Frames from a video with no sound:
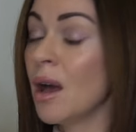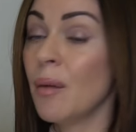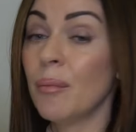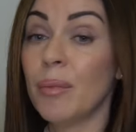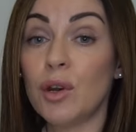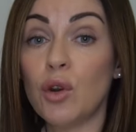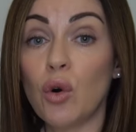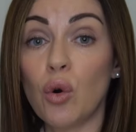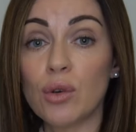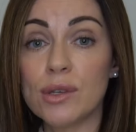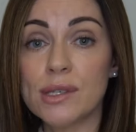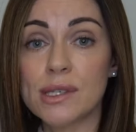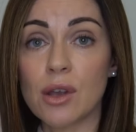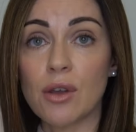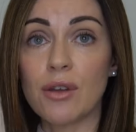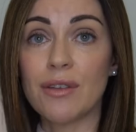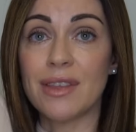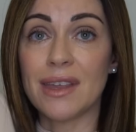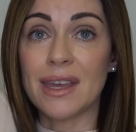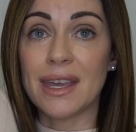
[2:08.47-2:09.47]
but
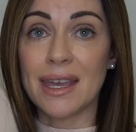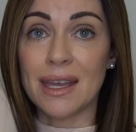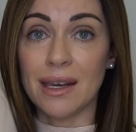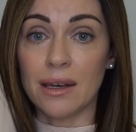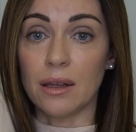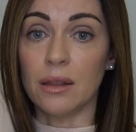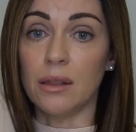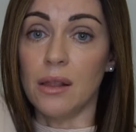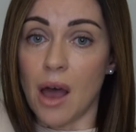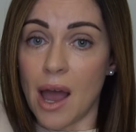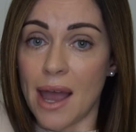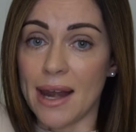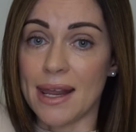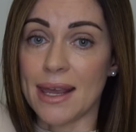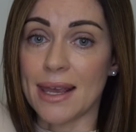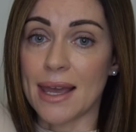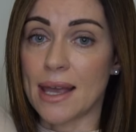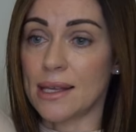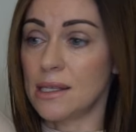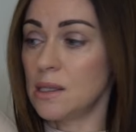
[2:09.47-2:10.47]
also the inner
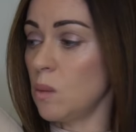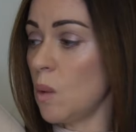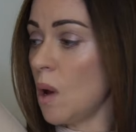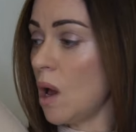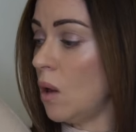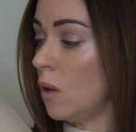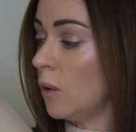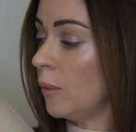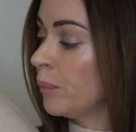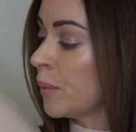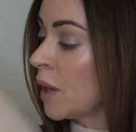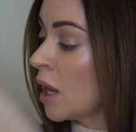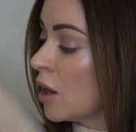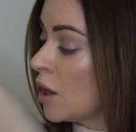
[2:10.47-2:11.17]
lining as well.